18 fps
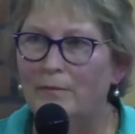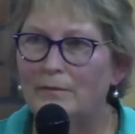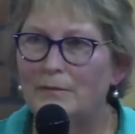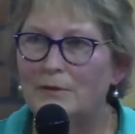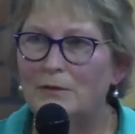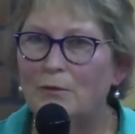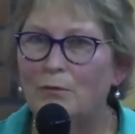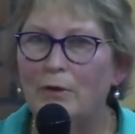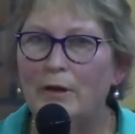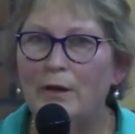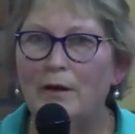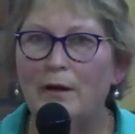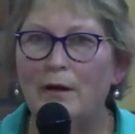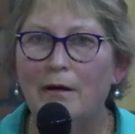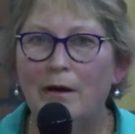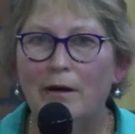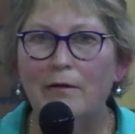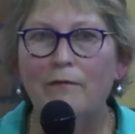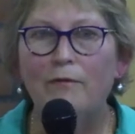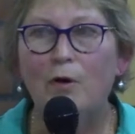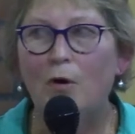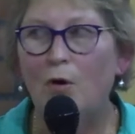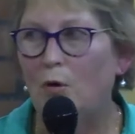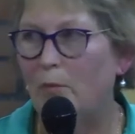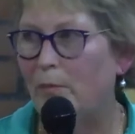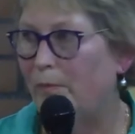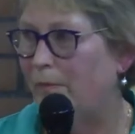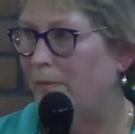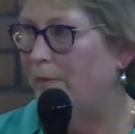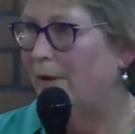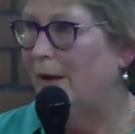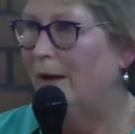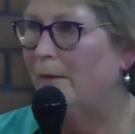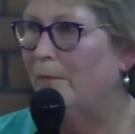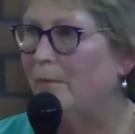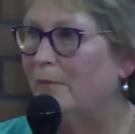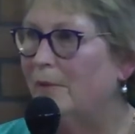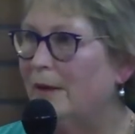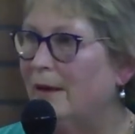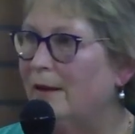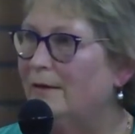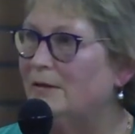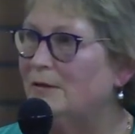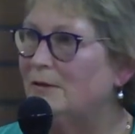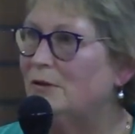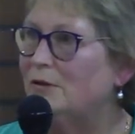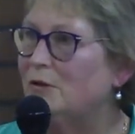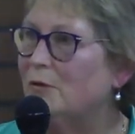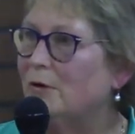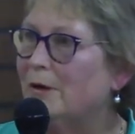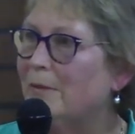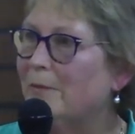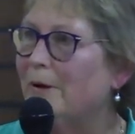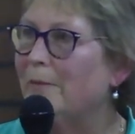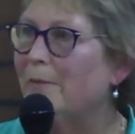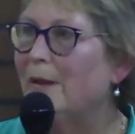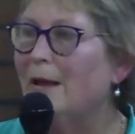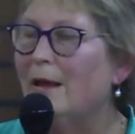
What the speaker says: So we kind of hope, Ken, do you want to come up?